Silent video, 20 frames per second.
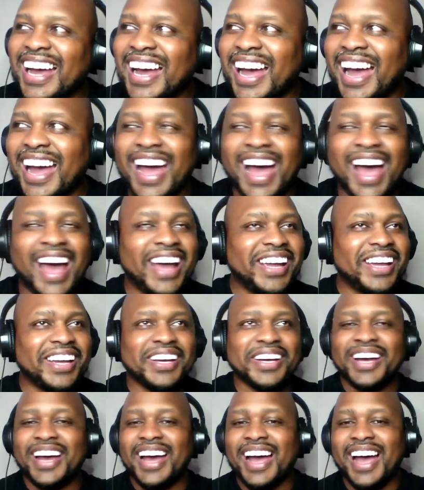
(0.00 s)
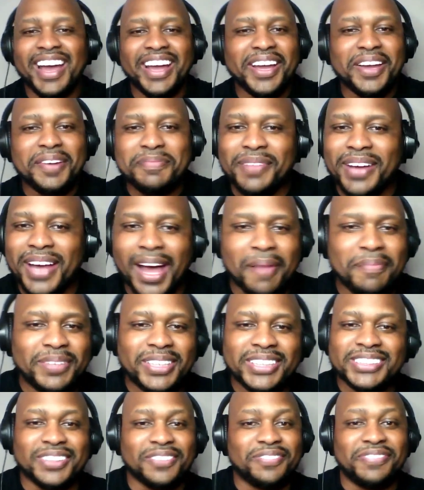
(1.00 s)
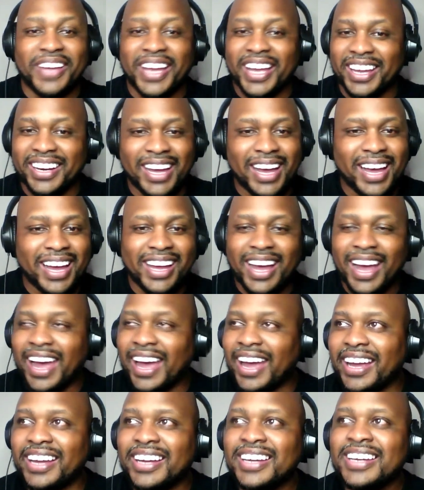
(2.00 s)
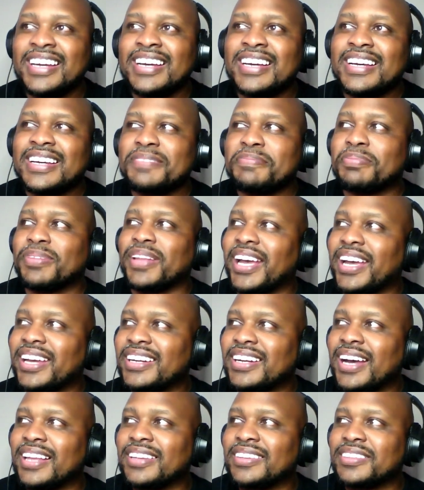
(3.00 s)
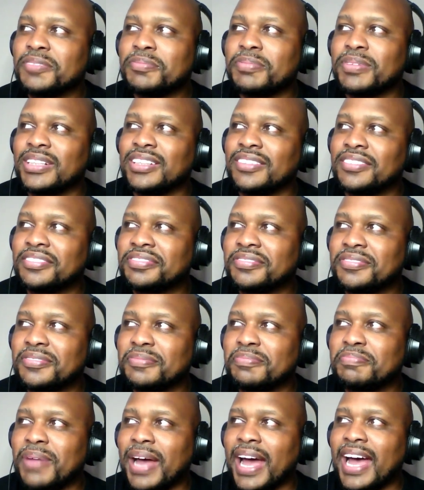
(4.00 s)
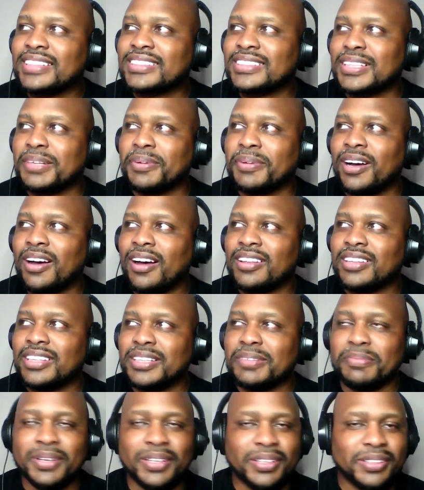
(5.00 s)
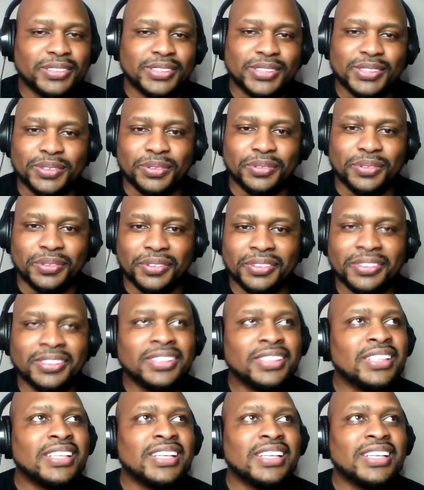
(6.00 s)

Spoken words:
I'm just a fan. I played a little bit of basketball in middle school,